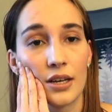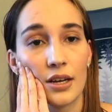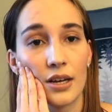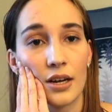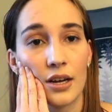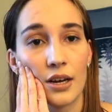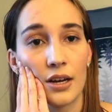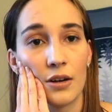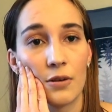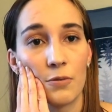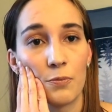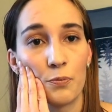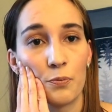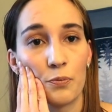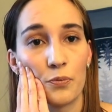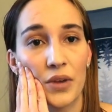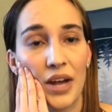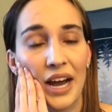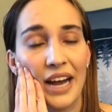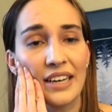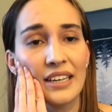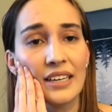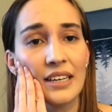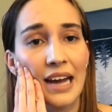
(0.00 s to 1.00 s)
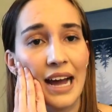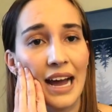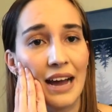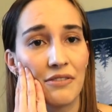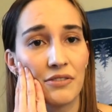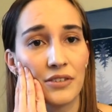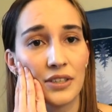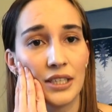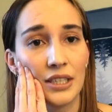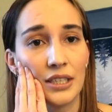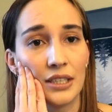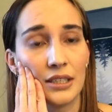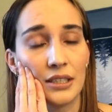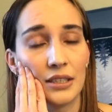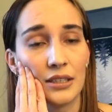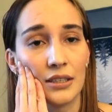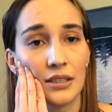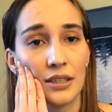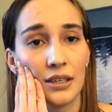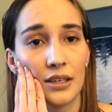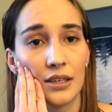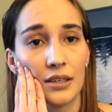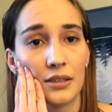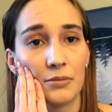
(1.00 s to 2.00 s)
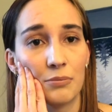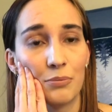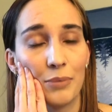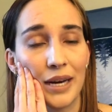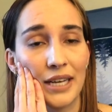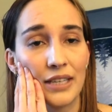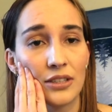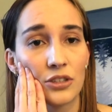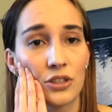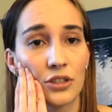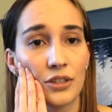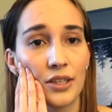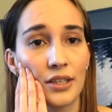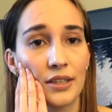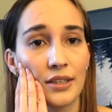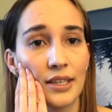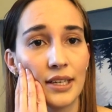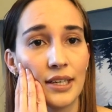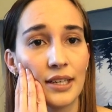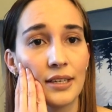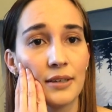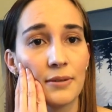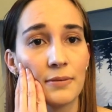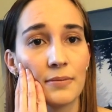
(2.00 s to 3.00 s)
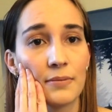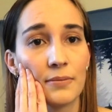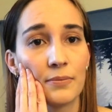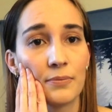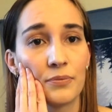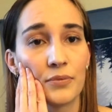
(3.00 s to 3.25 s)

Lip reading: I didn't have any bites or anything,